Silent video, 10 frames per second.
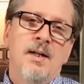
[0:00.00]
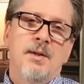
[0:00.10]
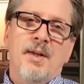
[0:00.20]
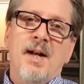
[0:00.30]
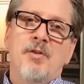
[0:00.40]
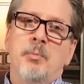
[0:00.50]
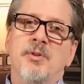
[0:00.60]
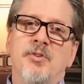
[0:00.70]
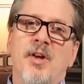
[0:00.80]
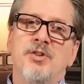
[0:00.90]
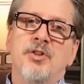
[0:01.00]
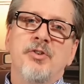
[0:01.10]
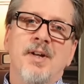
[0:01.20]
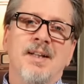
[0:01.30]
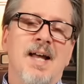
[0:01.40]
Now, that having been said, just
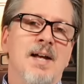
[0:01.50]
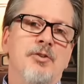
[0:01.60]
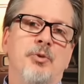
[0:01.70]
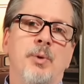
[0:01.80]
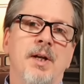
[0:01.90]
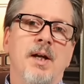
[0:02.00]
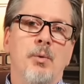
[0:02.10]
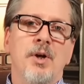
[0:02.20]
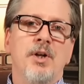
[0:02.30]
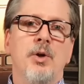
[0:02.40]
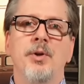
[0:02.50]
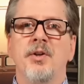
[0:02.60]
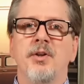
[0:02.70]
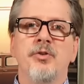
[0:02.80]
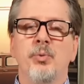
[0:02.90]
like last week, I want you to know
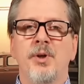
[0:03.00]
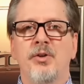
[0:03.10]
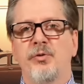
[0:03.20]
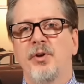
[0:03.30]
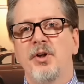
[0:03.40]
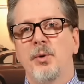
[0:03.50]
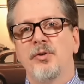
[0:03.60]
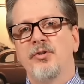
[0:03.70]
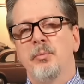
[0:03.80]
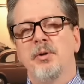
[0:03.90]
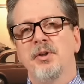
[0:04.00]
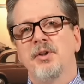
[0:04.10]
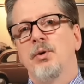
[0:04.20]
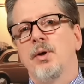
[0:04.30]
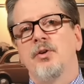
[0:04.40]
that this week's video is
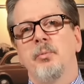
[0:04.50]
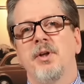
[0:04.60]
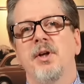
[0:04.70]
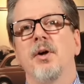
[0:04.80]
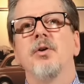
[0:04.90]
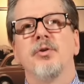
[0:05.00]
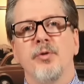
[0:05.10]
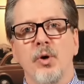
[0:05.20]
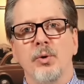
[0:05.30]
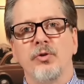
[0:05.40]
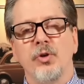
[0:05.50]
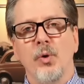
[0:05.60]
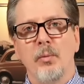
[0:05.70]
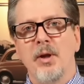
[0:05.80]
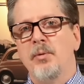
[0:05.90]
similarly going to be geared to folks who
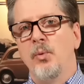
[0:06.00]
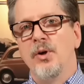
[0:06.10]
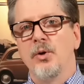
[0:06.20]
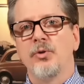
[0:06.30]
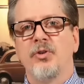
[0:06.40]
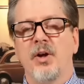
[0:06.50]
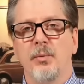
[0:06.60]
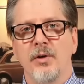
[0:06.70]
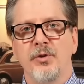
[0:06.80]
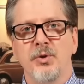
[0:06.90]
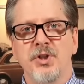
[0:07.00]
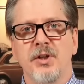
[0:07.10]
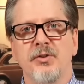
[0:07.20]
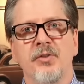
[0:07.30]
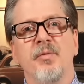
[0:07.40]
are maybe Windows 10
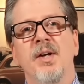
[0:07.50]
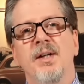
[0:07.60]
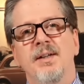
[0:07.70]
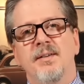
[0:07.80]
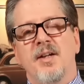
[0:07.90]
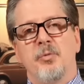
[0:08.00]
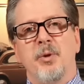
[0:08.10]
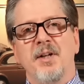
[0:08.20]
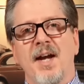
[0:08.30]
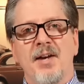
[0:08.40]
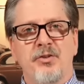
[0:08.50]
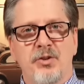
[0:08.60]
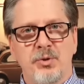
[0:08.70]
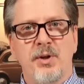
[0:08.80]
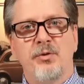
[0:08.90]
refugees. They've been cast
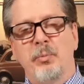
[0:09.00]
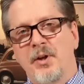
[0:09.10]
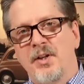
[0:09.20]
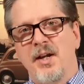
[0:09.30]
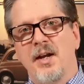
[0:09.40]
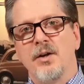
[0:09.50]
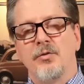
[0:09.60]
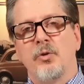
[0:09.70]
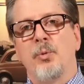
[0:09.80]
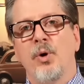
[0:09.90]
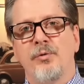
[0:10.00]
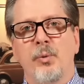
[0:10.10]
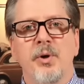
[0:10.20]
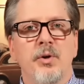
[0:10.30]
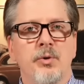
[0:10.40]
adrift by the end of support for
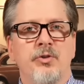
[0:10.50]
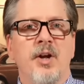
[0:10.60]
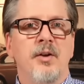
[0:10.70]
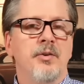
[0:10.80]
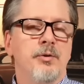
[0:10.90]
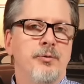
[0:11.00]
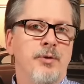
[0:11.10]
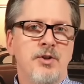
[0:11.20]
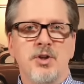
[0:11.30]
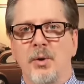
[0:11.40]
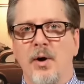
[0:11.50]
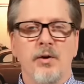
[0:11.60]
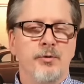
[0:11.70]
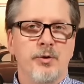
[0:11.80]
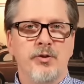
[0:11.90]
Windows 10. They're fetching
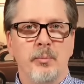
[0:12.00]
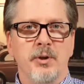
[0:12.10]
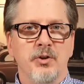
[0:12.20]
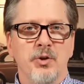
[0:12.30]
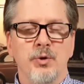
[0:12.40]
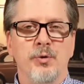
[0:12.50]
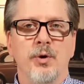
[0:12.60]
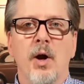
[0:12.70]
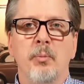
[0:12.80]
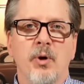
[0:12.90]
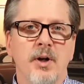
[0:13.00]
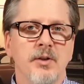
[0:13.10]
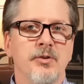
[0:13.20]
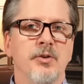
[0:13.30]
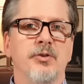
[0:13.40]
around for something to do for an
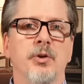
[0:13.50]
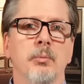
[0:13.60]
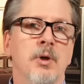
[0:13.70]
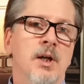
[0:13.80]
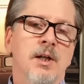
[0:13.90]
operating system.